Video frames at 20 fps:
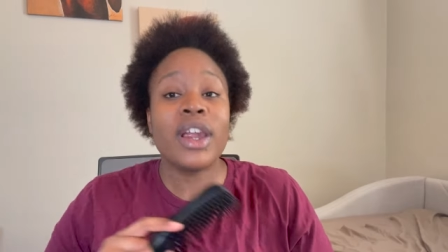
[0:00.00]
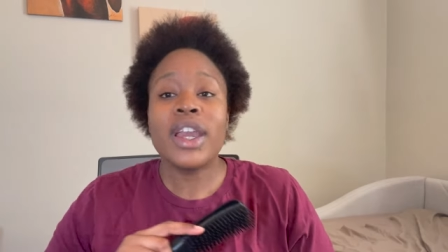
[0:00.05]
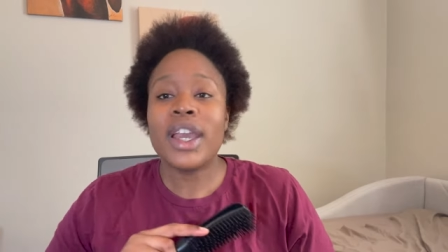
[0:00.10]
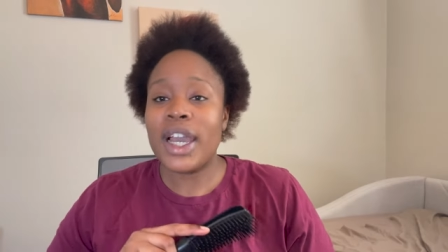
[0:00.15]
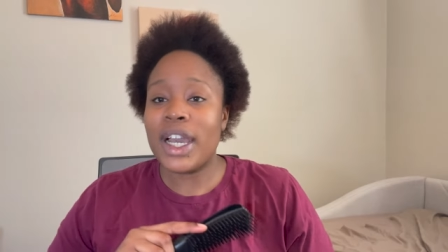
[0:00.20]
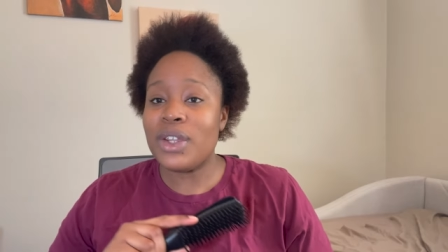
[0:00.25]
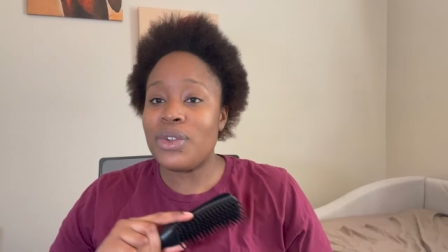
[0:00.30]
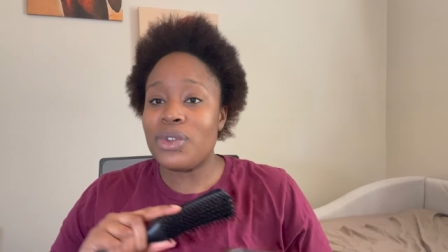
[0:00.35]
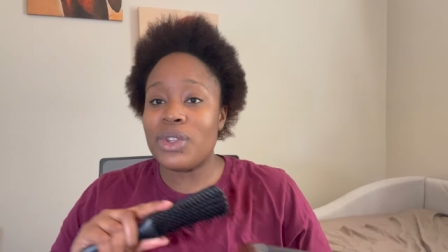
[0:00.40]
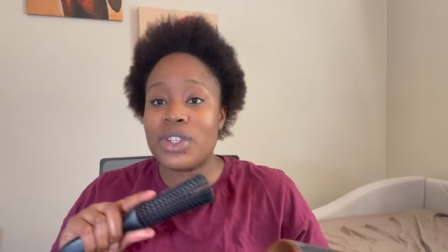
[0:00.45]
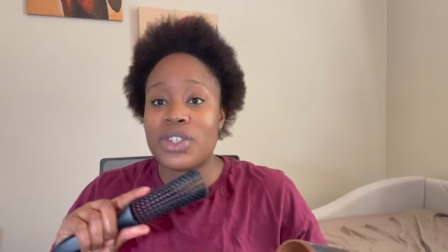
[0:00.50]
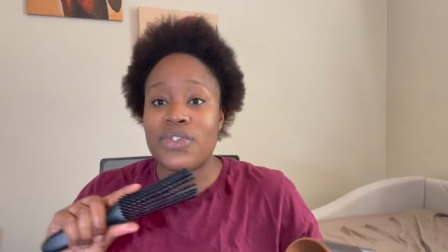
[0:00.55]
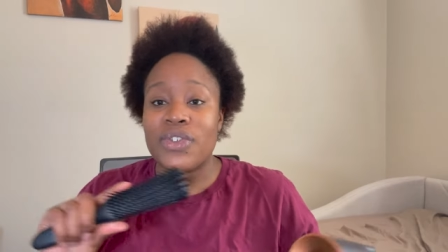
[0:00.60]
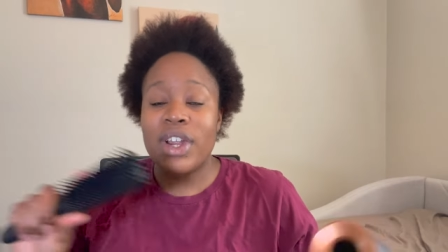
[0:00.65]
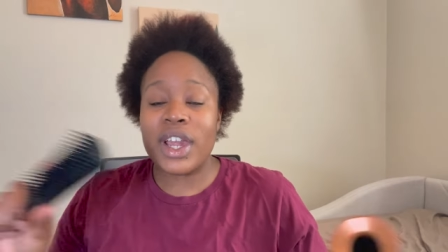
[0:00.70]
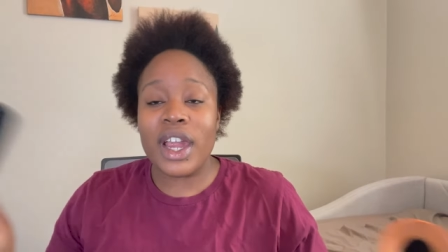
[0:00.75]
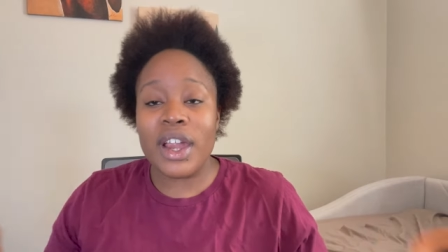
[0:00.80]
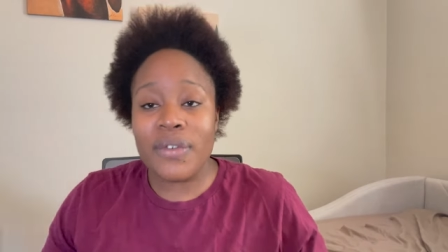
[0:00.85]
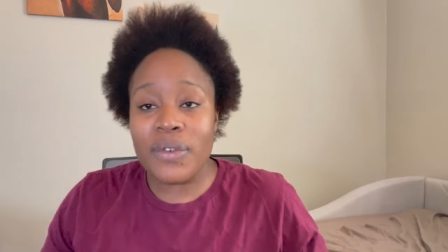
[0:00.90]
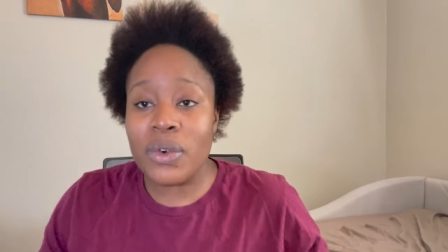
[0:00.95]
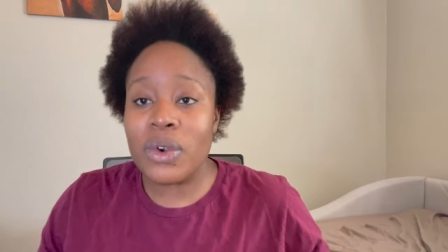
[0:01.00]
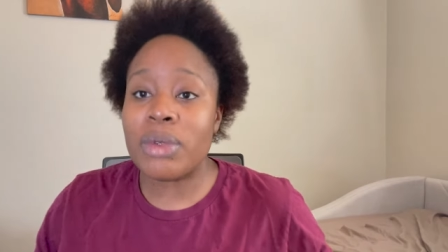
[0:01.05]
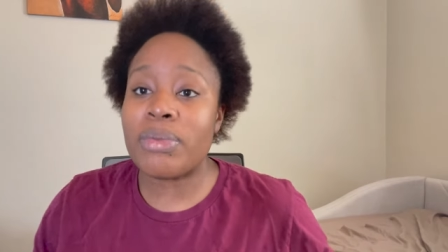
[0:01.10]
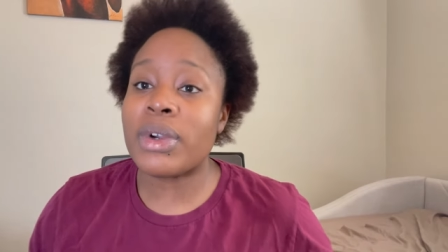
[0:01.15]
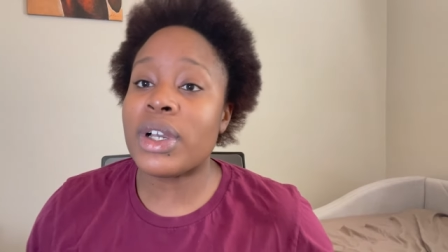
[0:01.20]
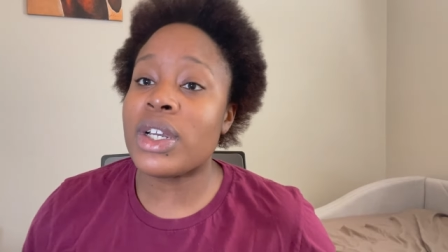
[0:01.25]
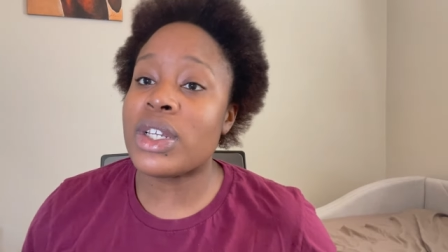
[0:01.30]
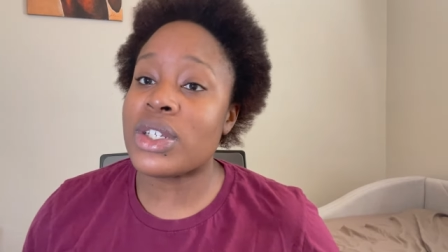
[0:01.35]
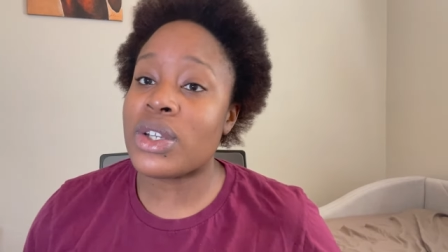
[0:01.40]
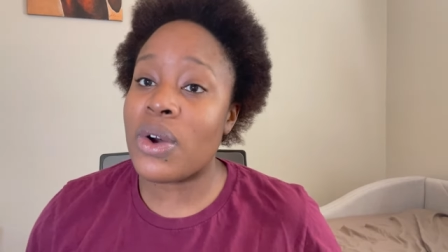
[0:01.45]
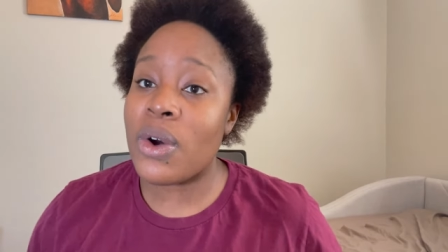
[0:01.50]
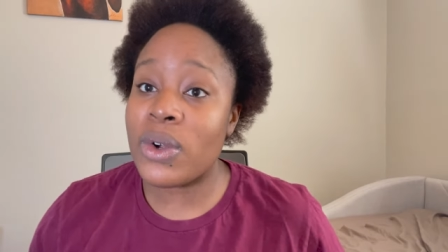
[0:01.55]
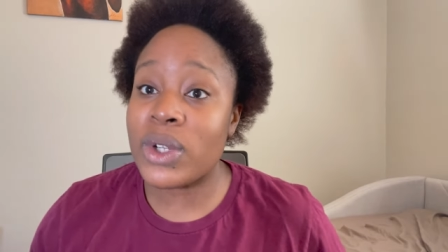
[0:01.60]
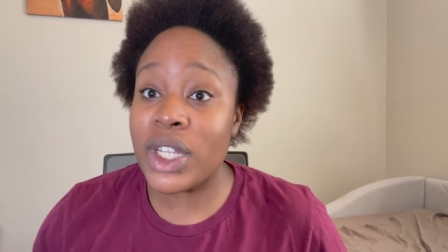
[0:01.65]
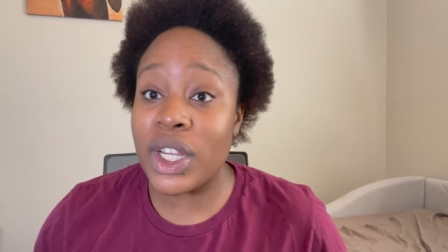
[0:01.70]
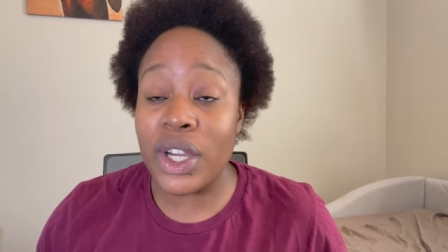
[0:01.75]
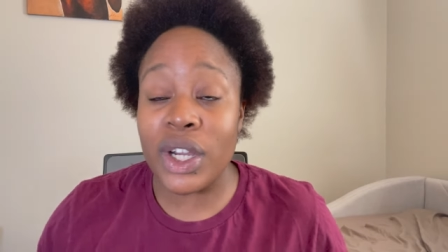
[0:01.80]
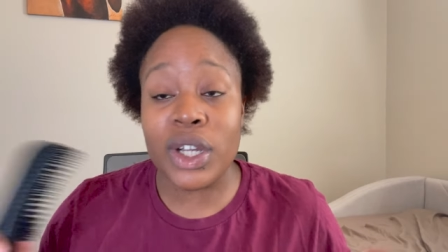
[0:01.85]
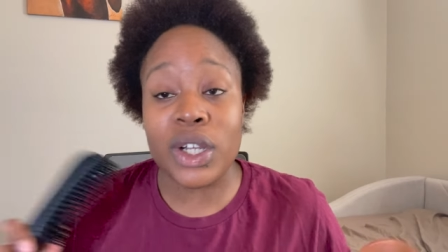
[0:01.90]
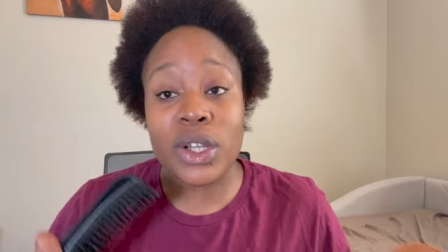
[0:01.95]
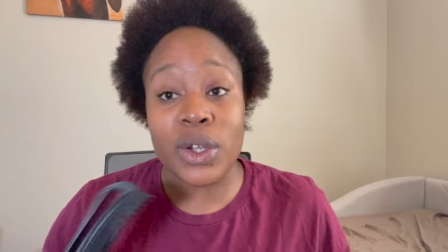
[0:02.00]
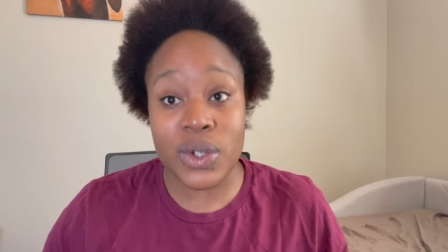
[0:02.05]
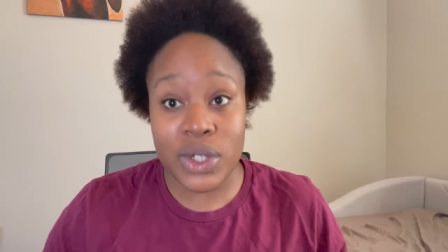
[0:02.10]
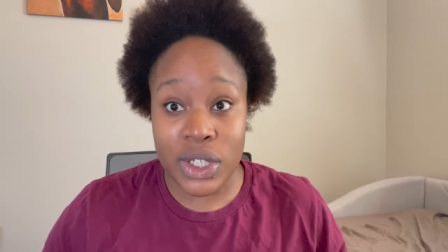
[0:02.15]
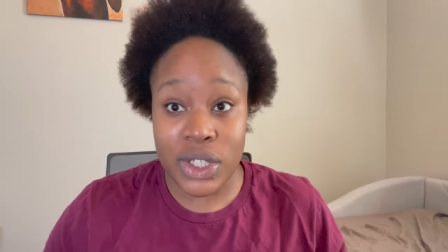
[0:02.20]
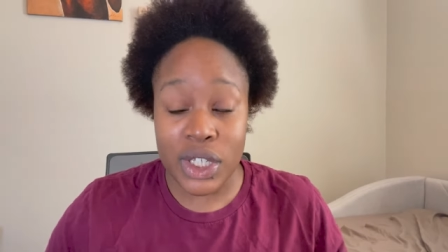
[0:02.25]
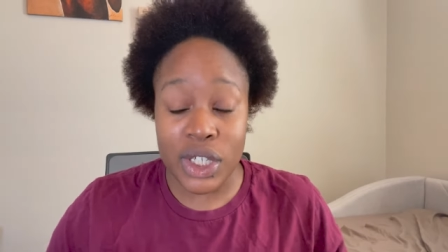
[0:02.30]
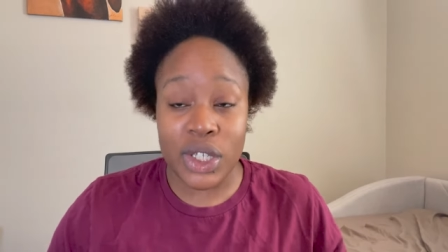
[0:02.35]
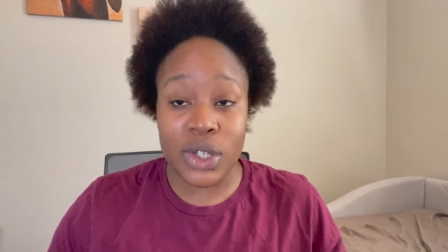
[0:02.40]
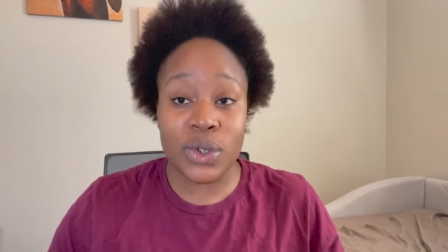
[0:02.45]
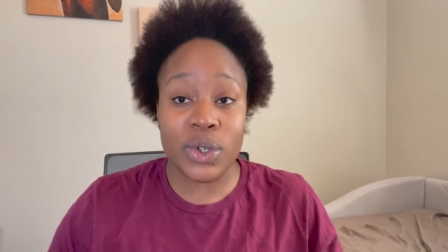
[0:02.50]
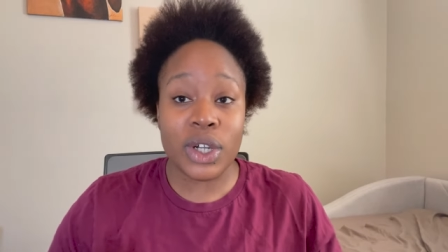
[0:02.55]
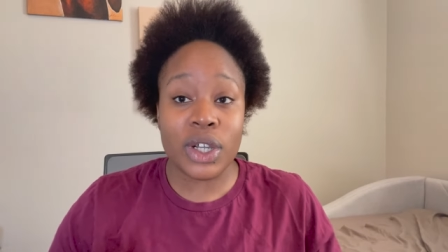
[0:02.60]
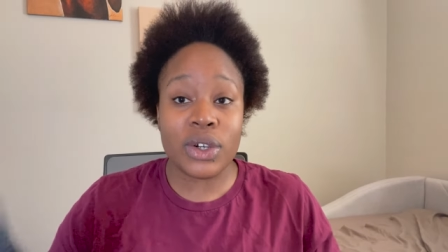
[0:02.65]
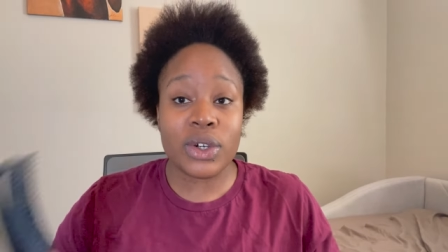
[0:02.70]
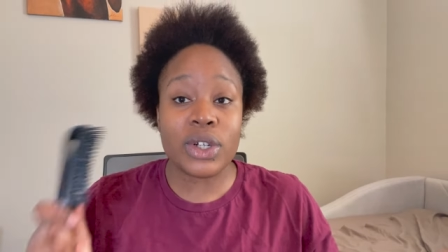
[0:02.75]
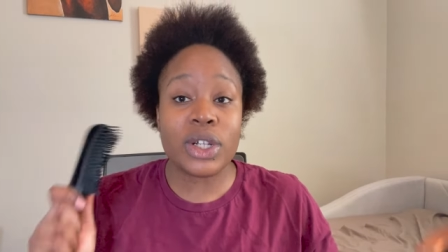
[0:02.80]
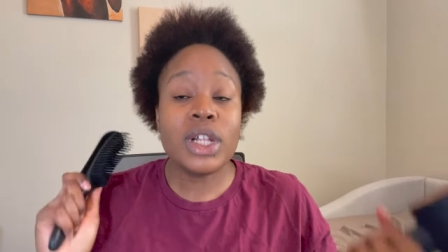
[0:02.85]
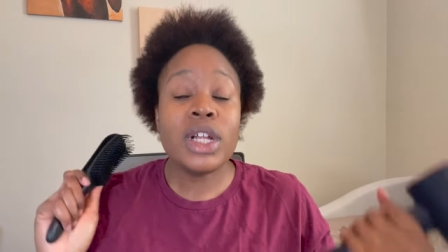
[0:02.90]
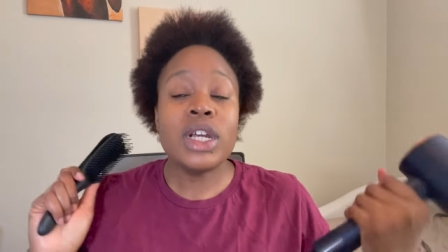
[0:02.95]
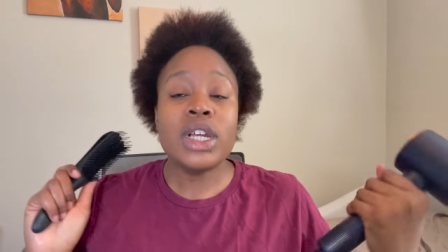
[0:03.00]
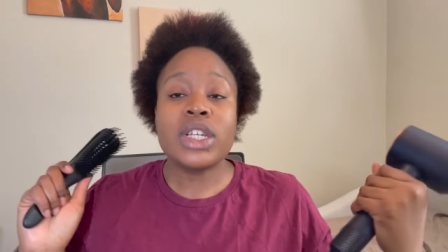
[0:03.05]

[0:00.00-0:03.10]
I do this for everyone because cold air closes the cuticle.